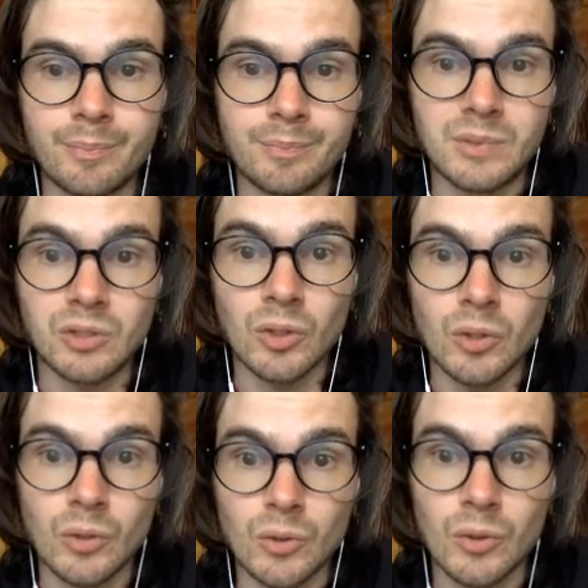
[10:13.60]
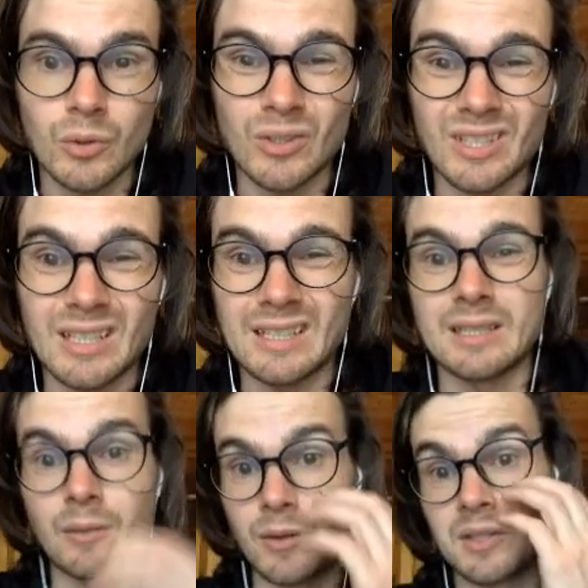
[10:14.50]
So
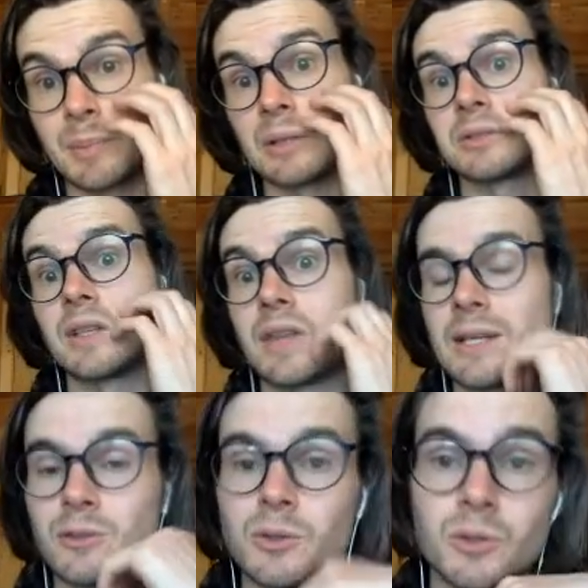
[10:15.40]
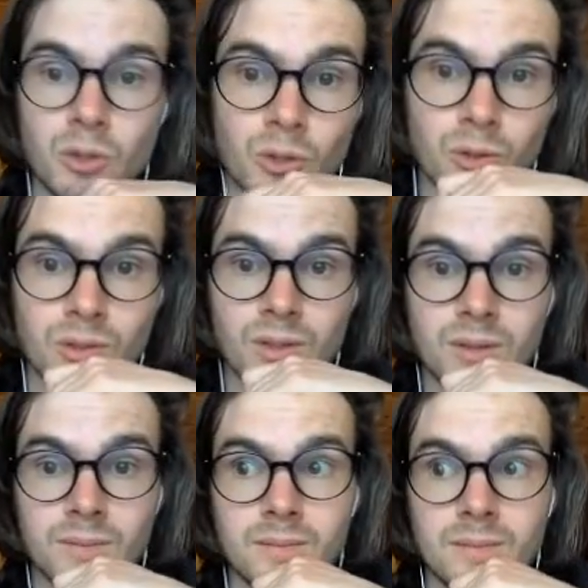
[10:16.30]
the, the spells that they do
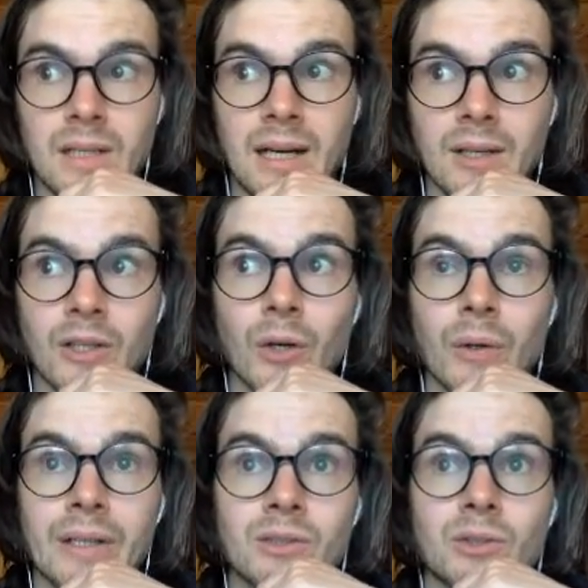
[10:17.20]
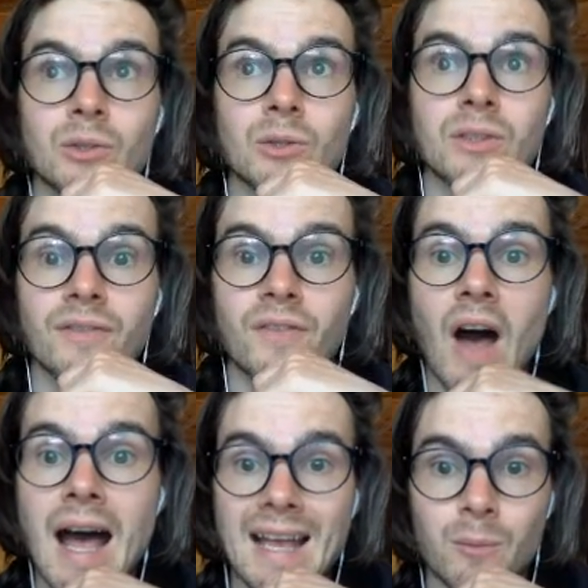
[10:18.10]
choose are going to
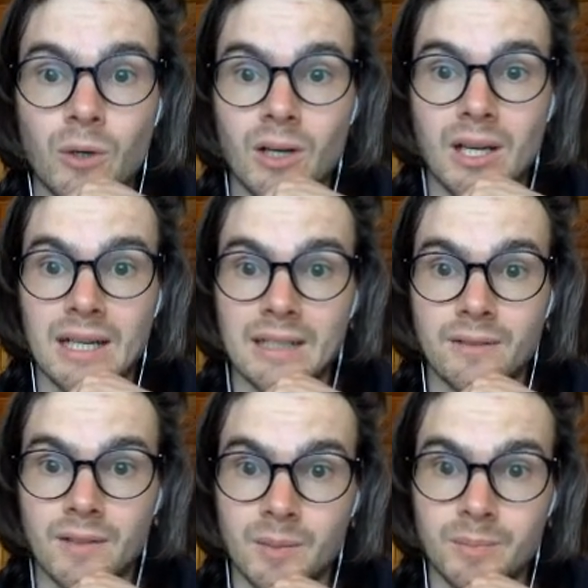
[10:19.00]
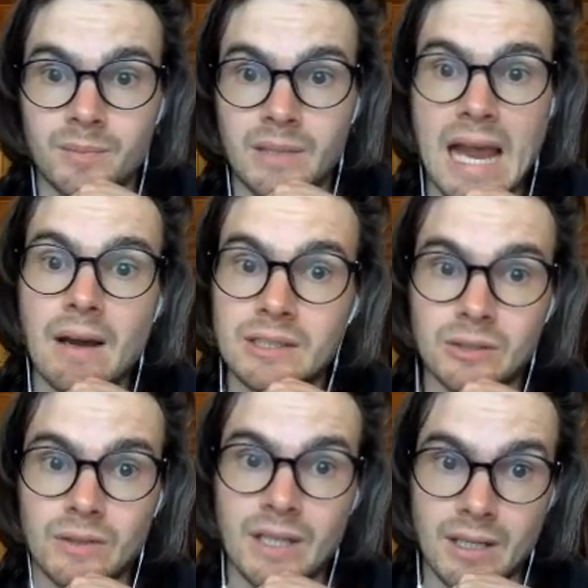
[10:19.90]
define what a kind of a
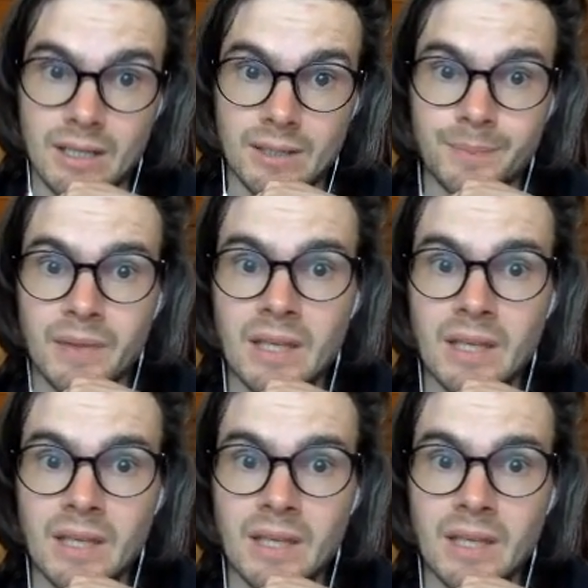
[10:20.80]
character they are.